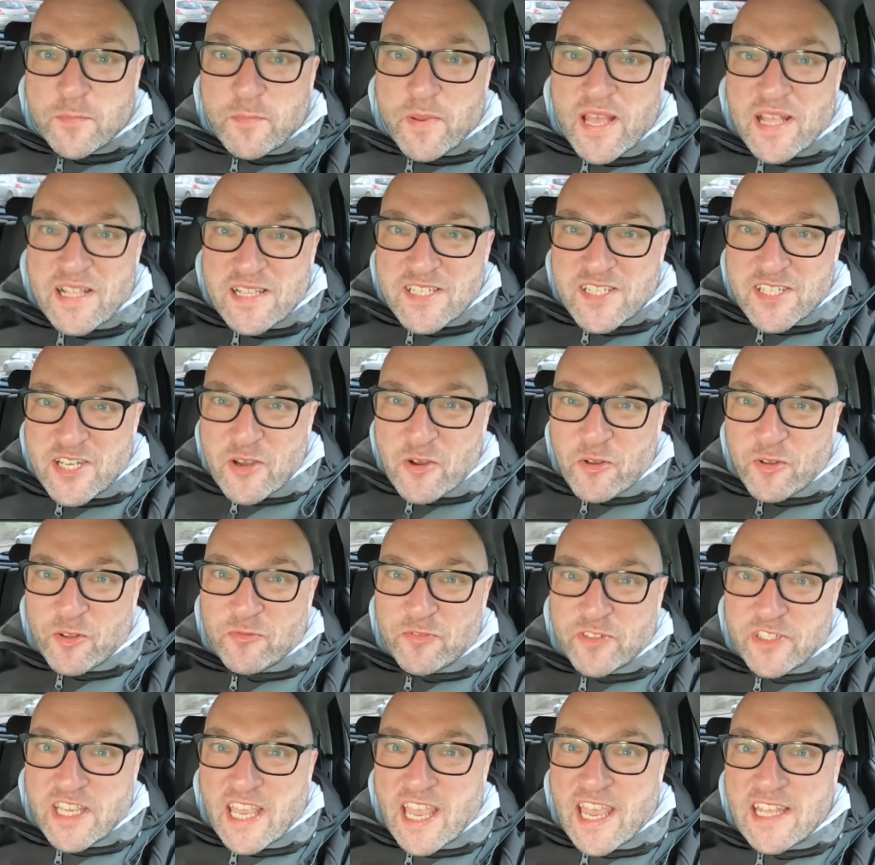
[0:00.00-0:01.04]
Hell's
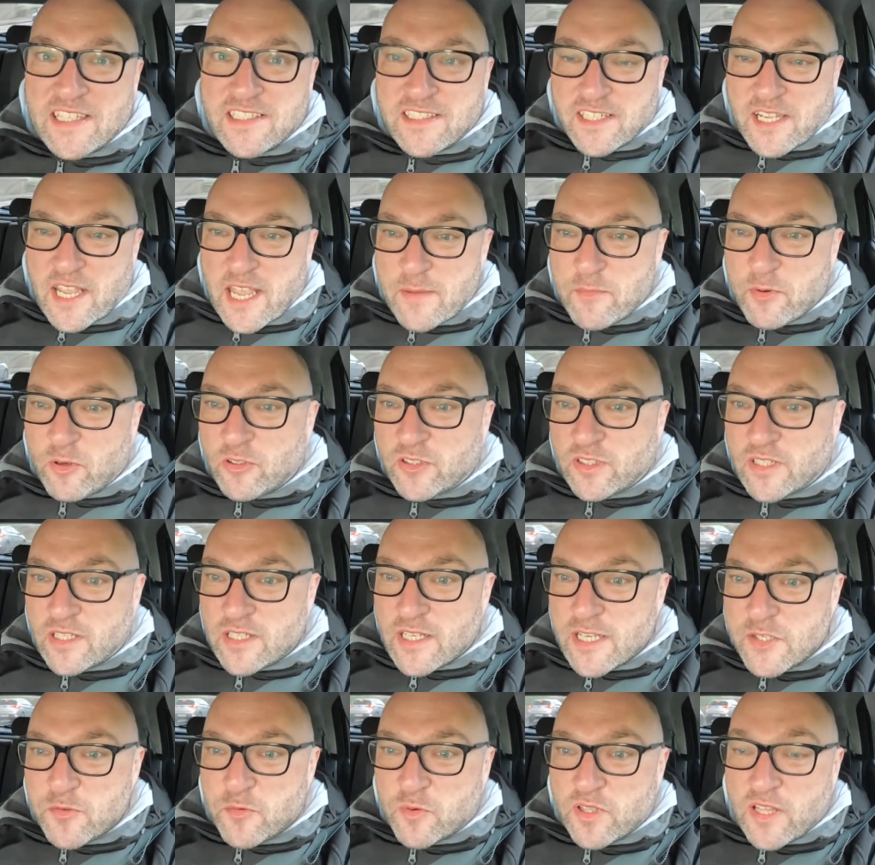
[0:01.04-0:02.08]
toll for the end of the game hunting in
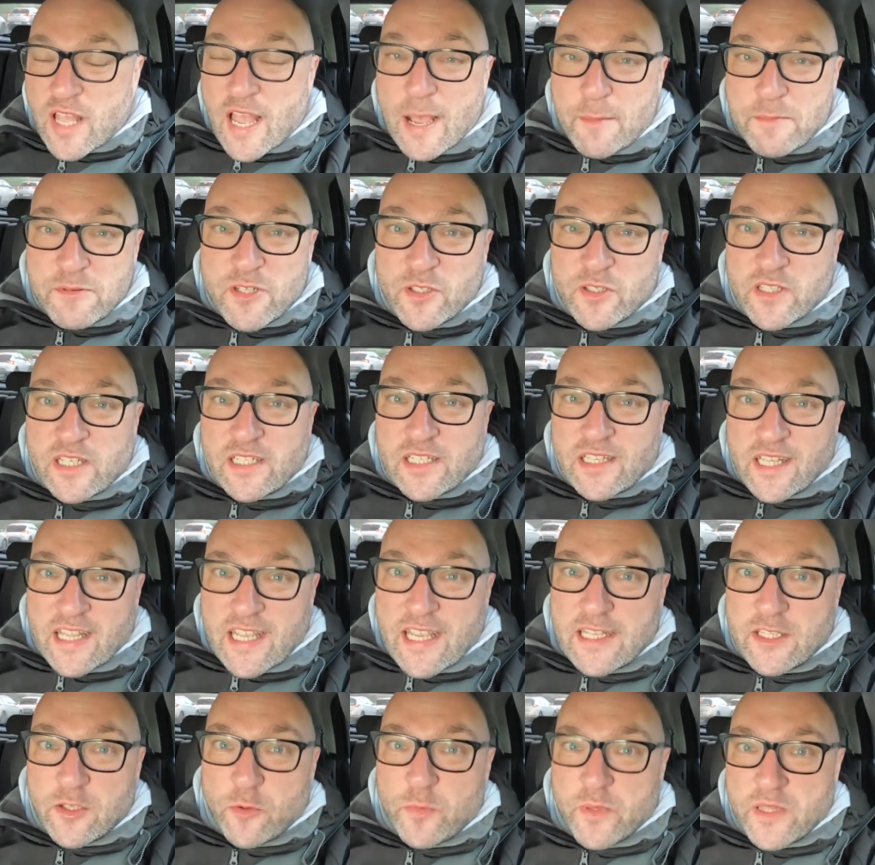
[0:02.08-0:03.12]
this one. Absolutely
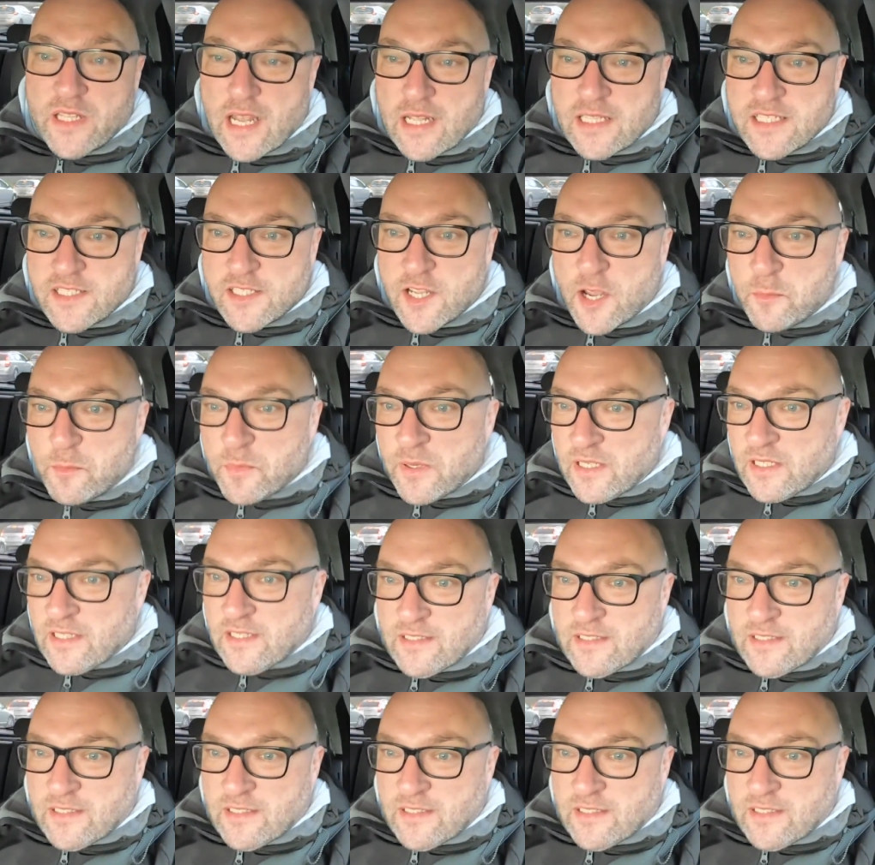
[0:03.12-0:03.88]
cleaned up in that stop.